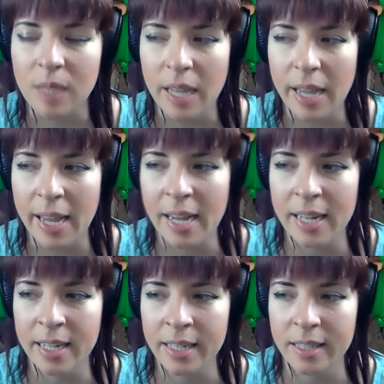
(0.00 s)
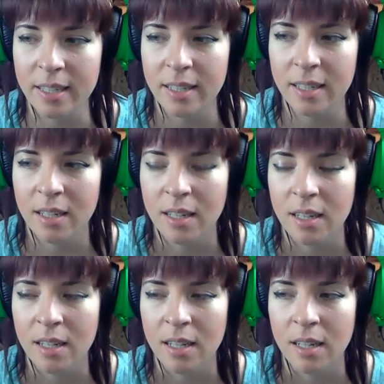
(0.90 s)
And
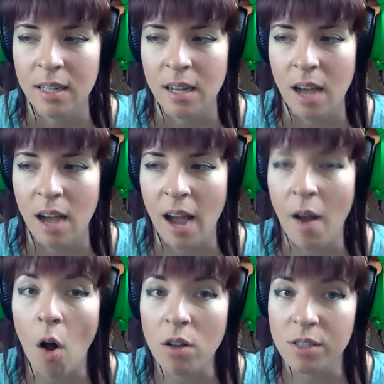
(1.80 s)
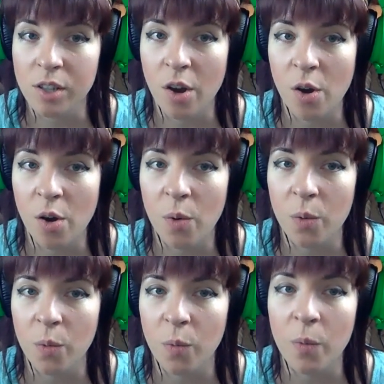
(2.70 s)
I also,
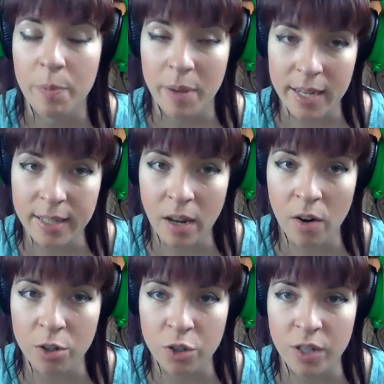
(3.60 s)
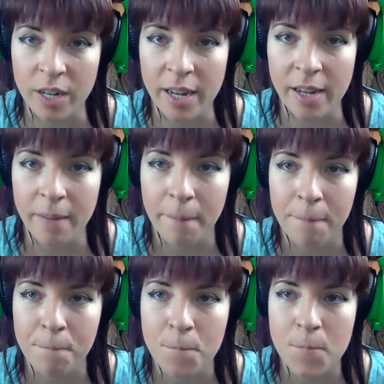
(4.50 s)
when we picked out our tree,
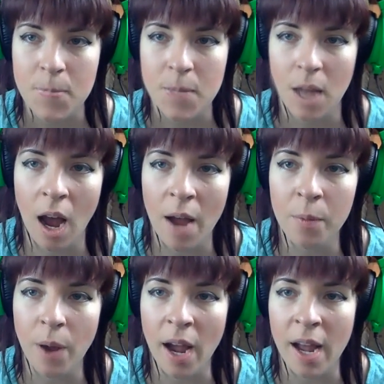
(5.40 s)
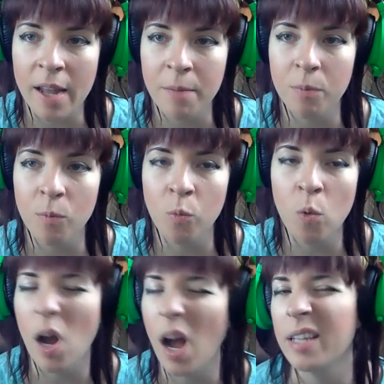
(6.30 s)
I
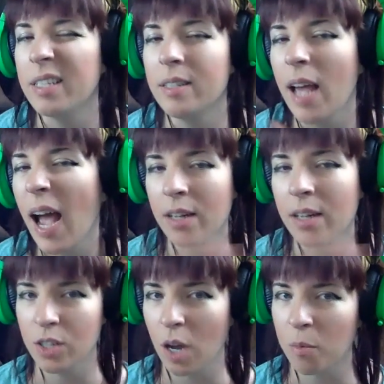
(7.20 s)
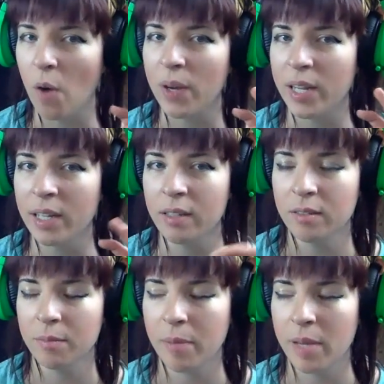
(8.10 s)
had to stop going
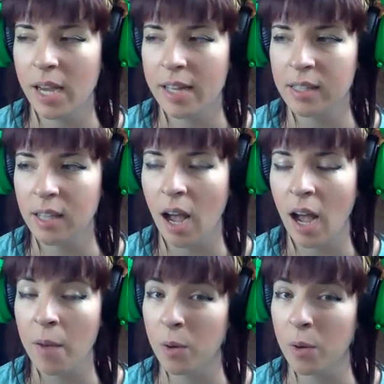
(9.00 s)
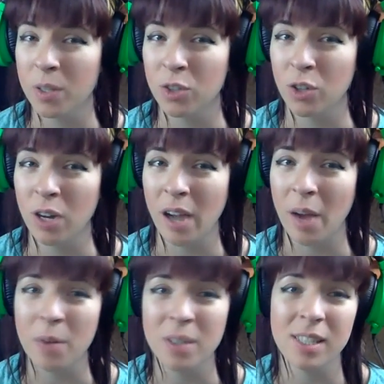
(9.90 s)
because I
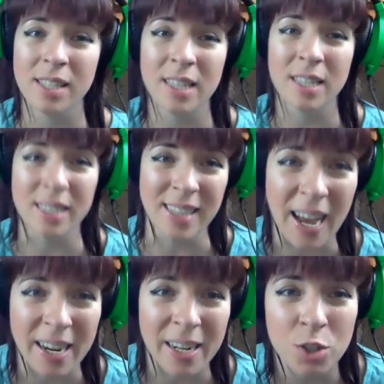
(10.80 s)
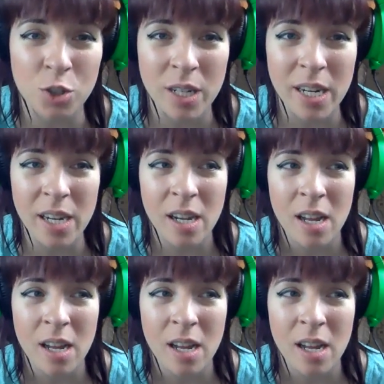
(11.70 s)
would see the saddest tree